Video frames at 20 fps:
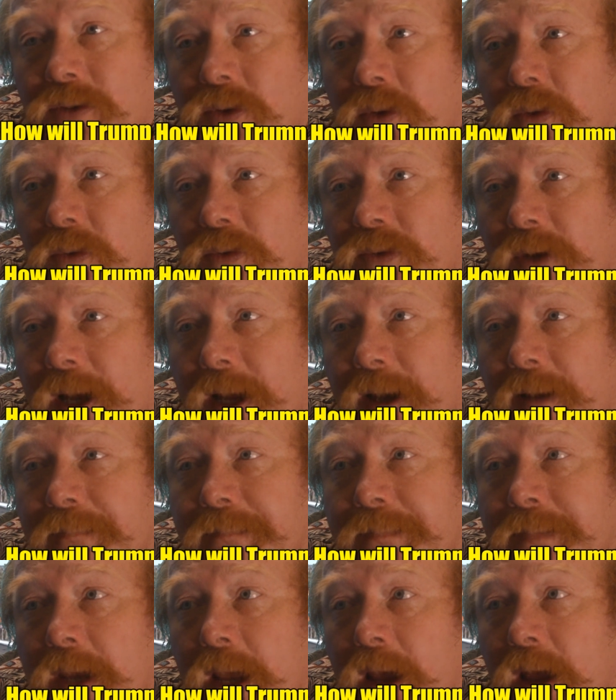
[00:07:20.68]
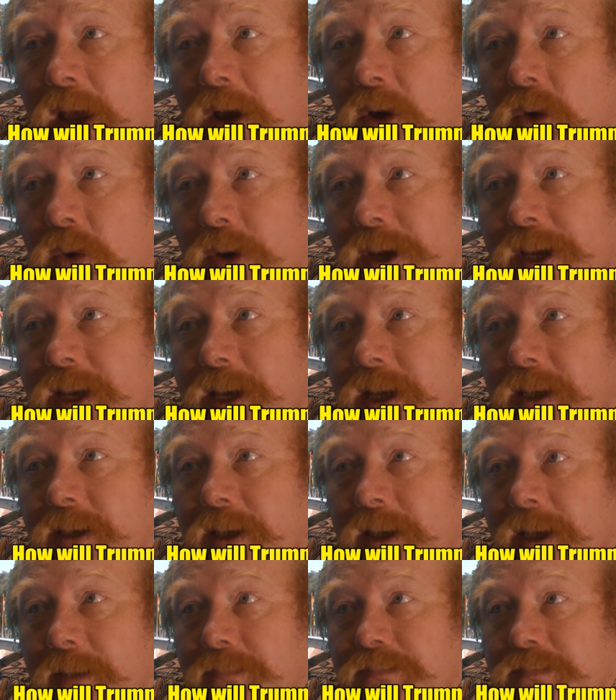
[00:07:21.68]
or um, or you can
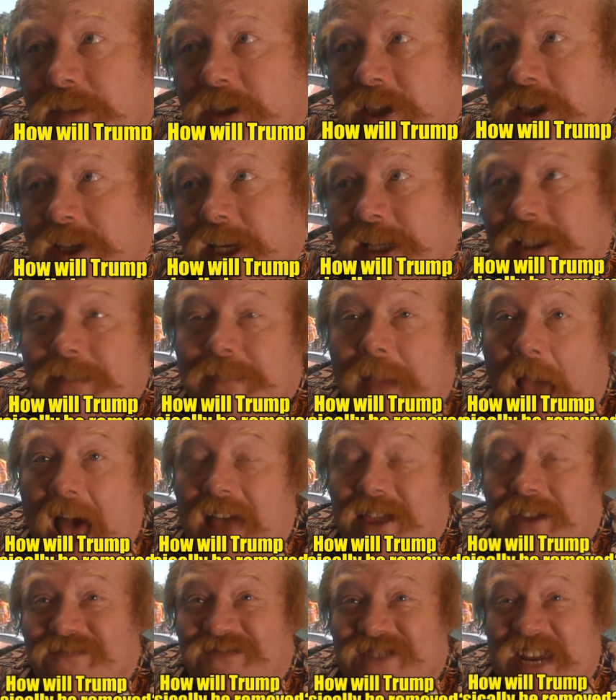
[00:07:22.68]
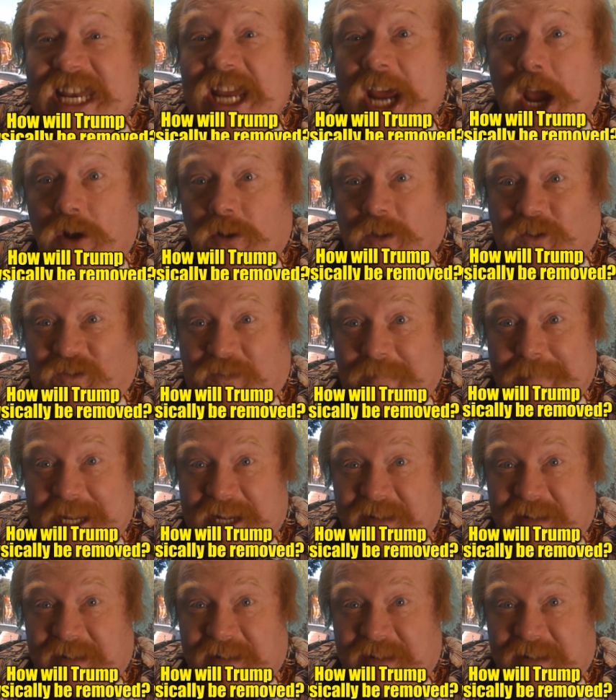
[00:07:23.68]
um, suggest other videos for me